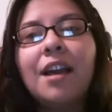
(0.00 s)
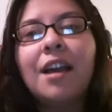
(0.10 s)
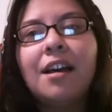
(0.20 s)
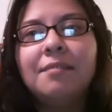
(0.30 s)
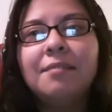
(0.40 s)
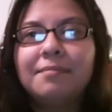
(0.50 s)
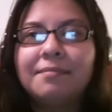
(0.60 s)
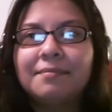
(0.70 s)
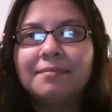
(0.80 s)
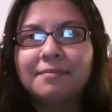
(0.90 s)

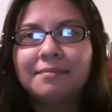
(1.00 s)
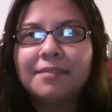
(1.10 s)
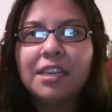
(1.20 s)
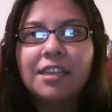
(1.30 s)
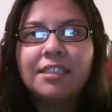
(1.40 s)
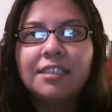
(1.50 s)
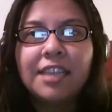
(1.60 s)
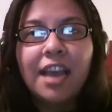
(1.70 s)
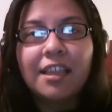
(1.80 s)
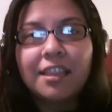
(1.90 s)
Um, so
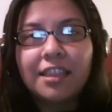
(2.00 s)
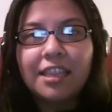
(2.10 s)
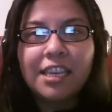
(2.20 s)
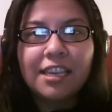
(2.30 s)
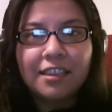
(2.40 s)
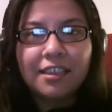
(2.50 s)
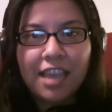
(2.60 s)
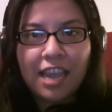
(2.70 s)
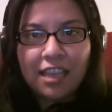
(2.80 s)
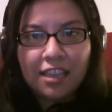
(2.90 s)
yeah, the
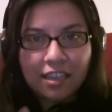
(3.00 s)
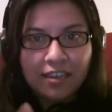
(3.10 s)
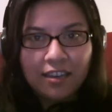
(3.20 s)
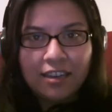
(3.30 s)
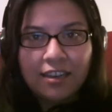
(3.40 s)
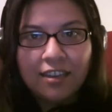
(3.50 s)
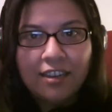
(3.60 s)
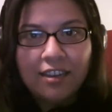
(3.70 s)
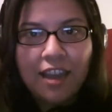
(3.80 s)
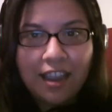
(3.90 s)
the alien uh,
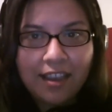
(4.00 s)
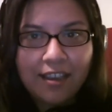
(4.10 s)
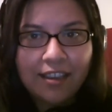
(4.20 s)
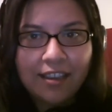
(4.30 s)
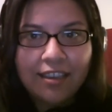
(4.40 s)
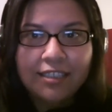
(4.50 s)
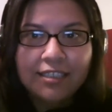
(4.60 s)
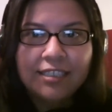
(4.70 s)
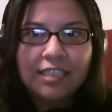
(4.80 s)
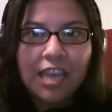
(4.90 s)
Nyah
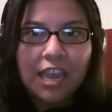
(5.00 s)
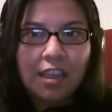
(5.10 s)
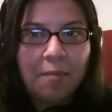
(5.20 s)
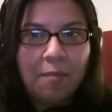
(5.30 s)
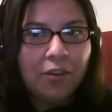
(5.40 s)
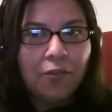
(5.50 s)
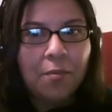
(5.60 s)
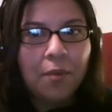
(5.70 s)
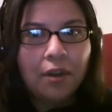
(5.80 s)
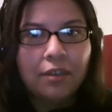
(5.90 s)
is a commander
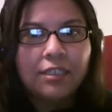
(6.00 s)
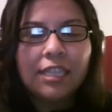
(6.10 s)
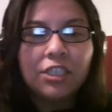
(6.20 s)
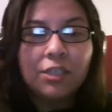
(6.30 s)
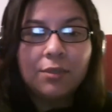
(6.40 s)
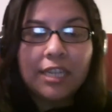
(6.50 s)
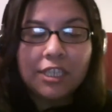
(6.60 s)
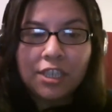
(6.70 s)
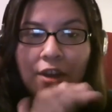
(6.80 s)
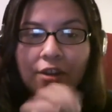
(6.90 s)
from Mars, and she was
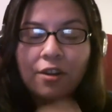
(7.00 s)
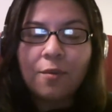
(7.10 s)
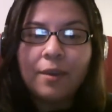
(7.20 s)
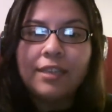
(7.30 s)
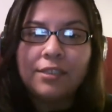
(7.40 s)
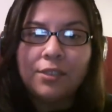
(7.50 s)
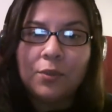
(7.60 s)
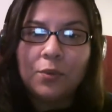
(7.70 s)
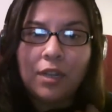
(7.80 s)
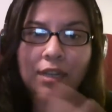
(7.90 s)
actually on her way
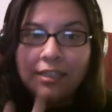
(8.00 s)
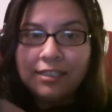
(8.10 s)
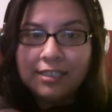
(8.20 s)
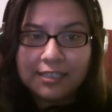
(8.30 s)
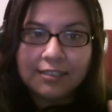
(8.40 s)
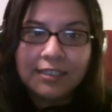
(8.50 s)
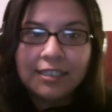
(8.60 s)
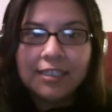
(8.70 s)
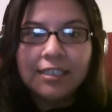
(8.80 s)
to London